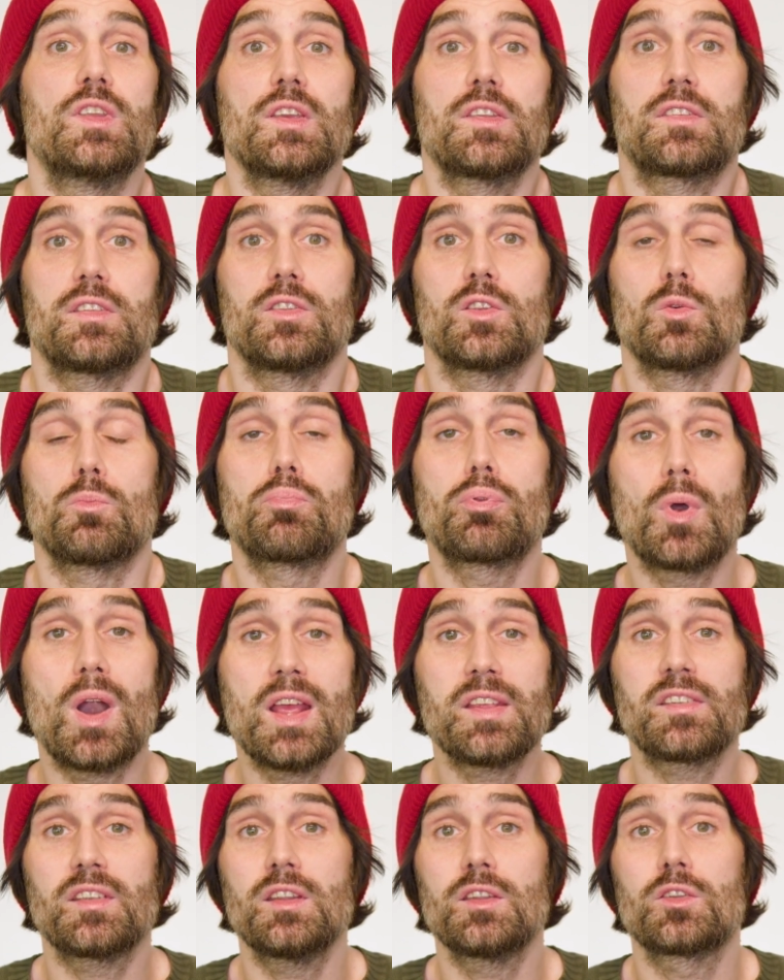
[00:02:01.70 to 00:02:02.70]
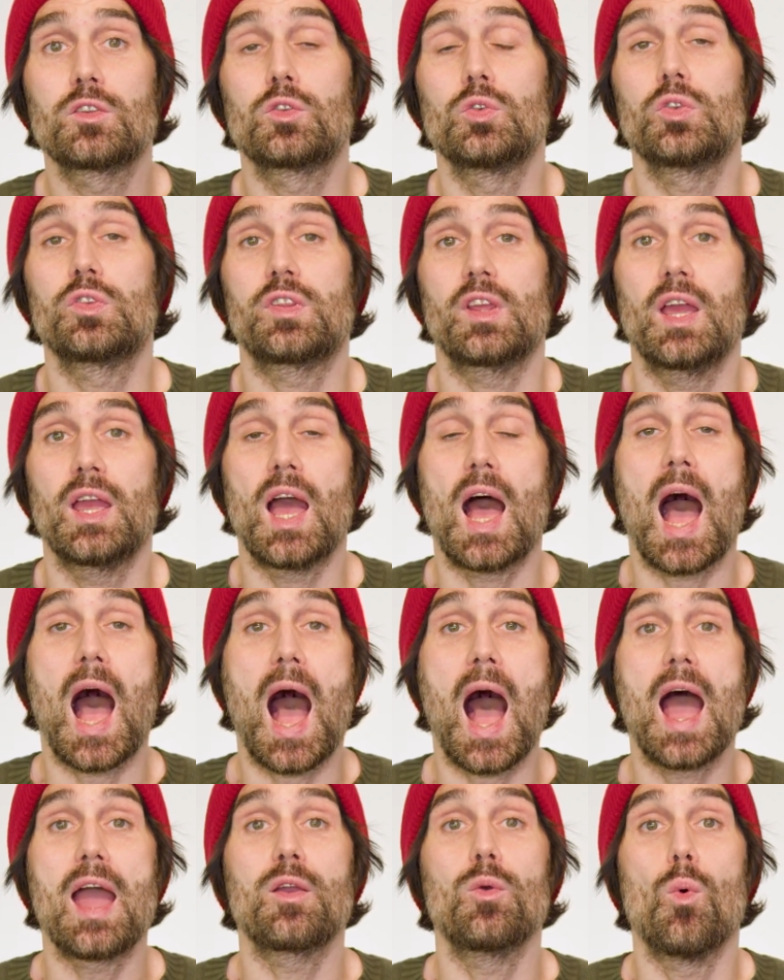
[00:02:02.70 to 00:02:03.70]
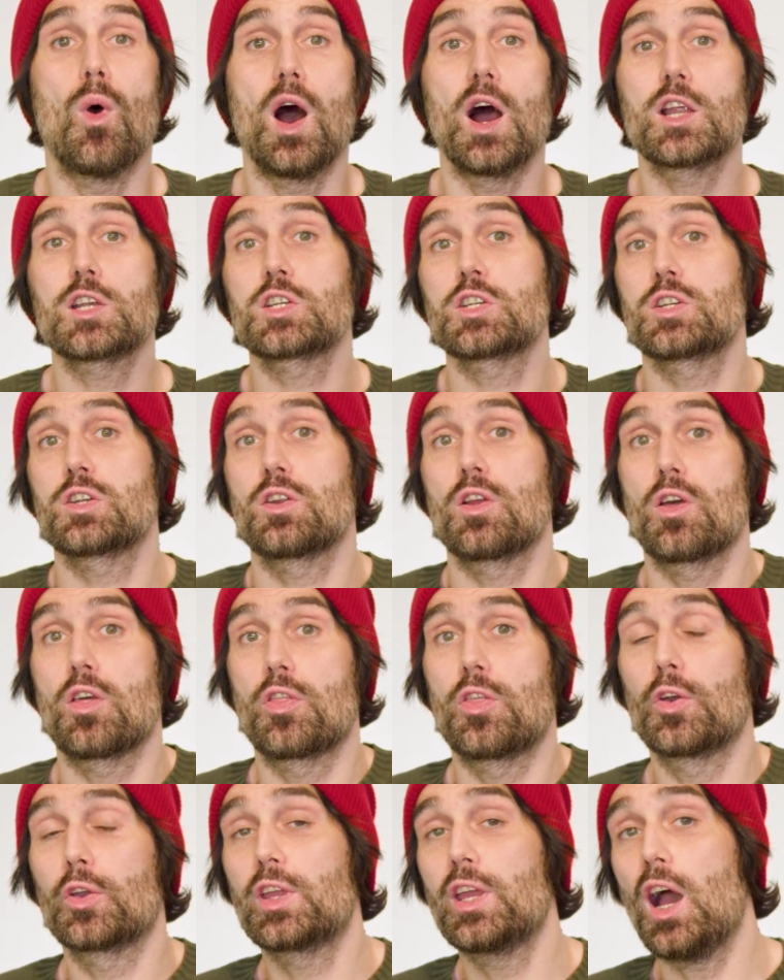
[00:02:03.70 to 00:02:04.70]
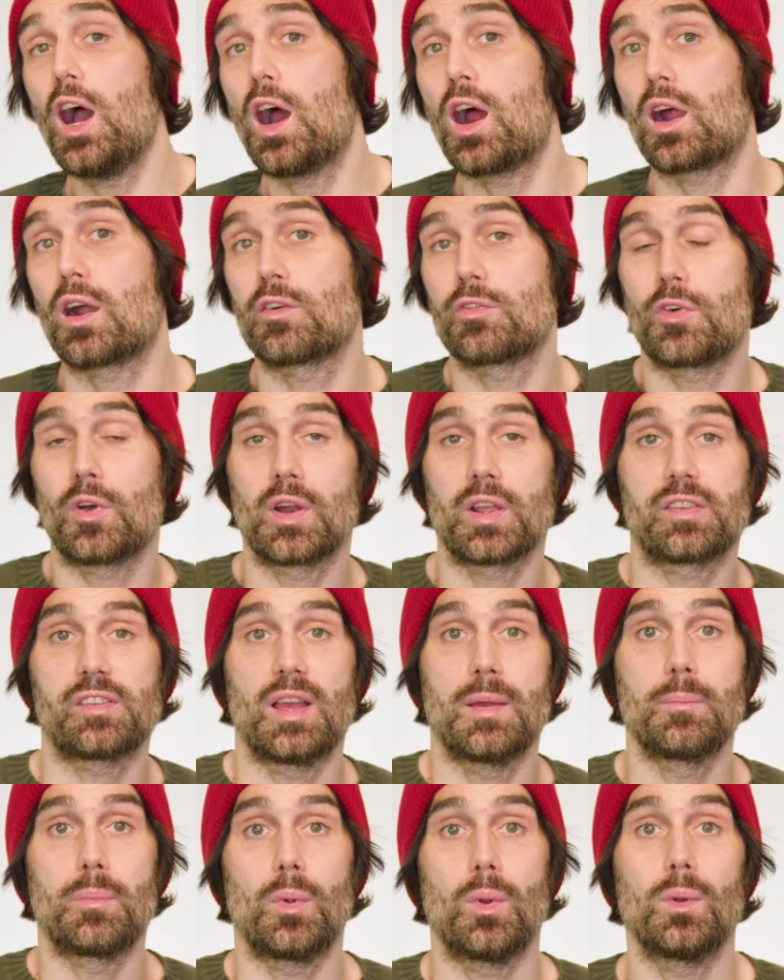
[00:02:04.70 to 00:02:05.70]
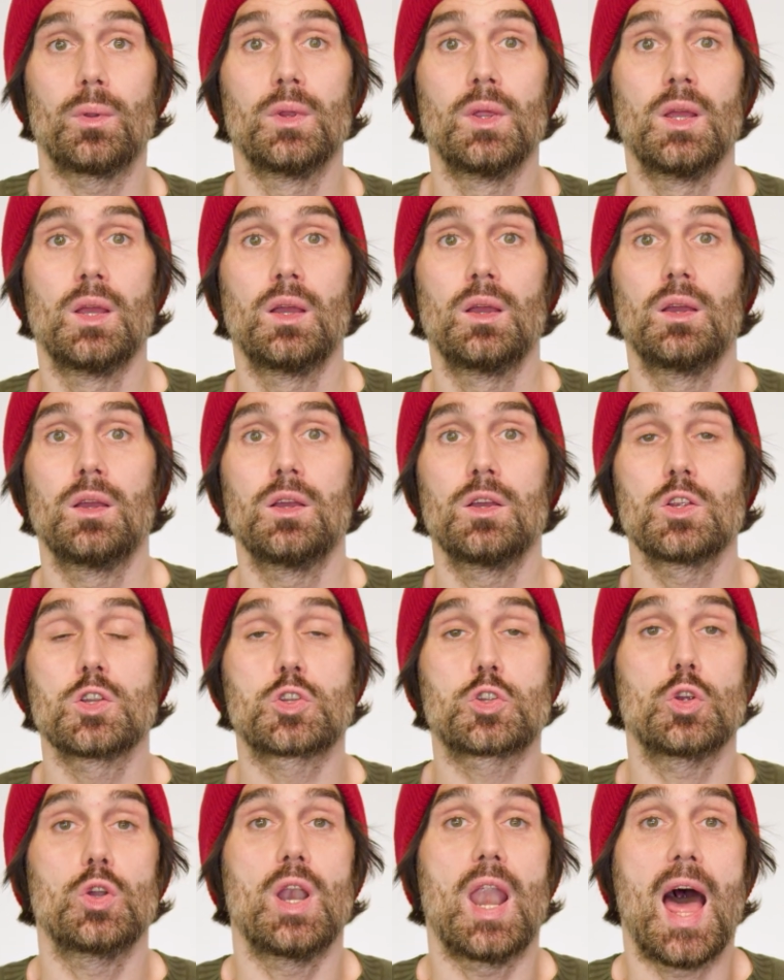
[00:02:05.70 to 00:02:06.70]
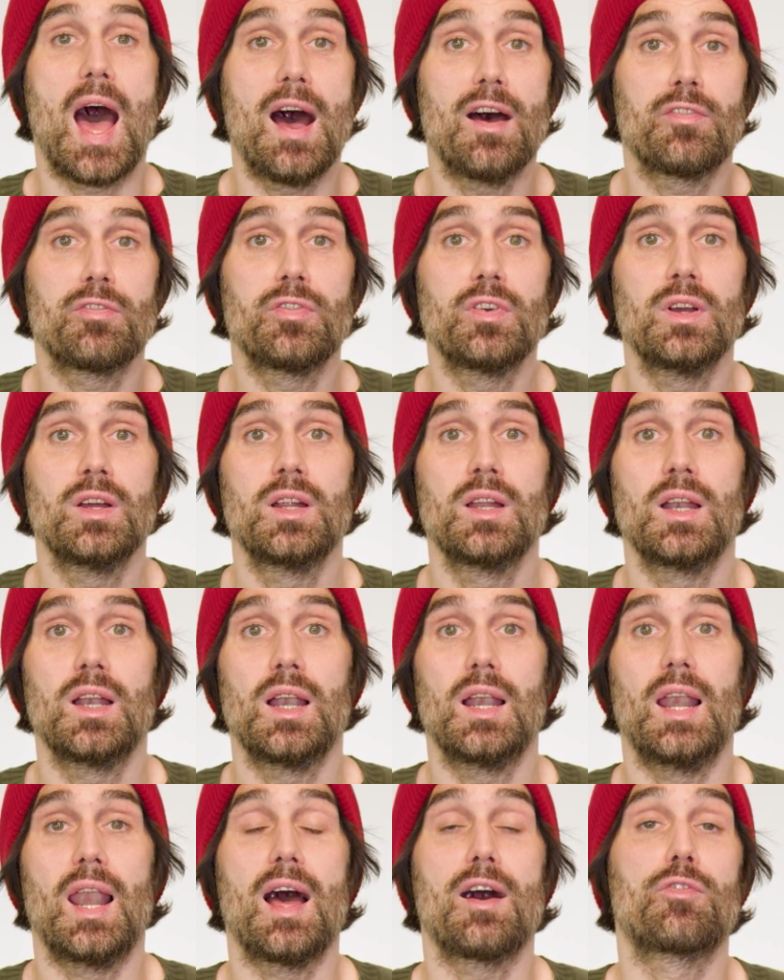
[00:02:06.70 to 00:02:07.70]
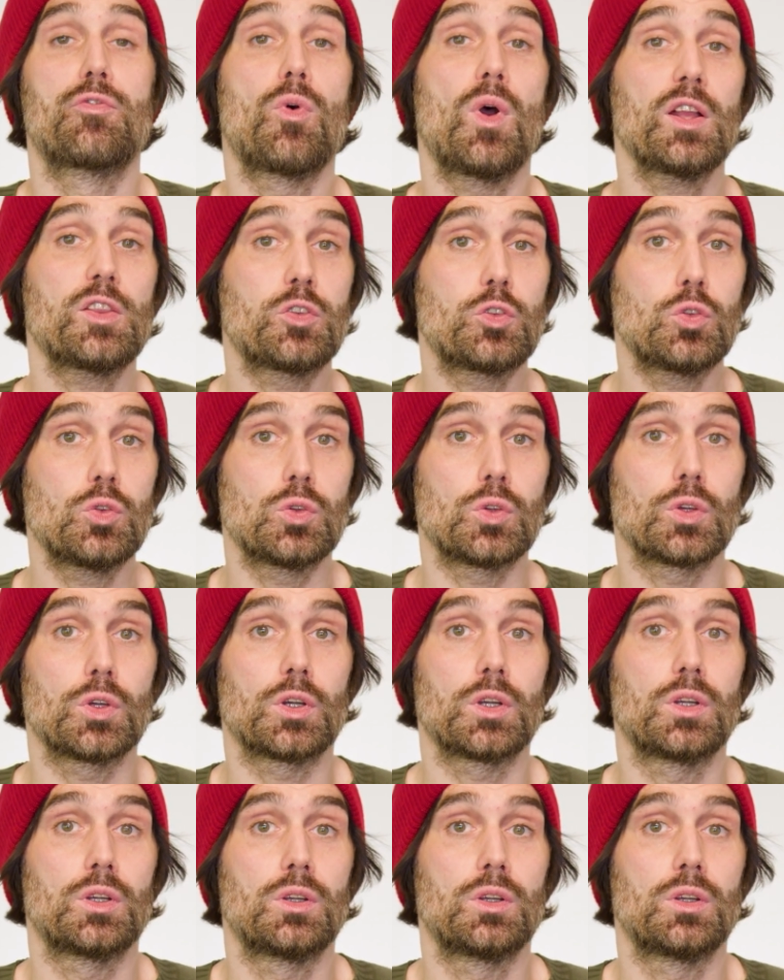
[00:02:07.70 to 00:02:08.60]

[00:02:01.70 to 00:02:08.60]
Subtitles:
this in the present to say I wash the car, for example. Je lave la voiture.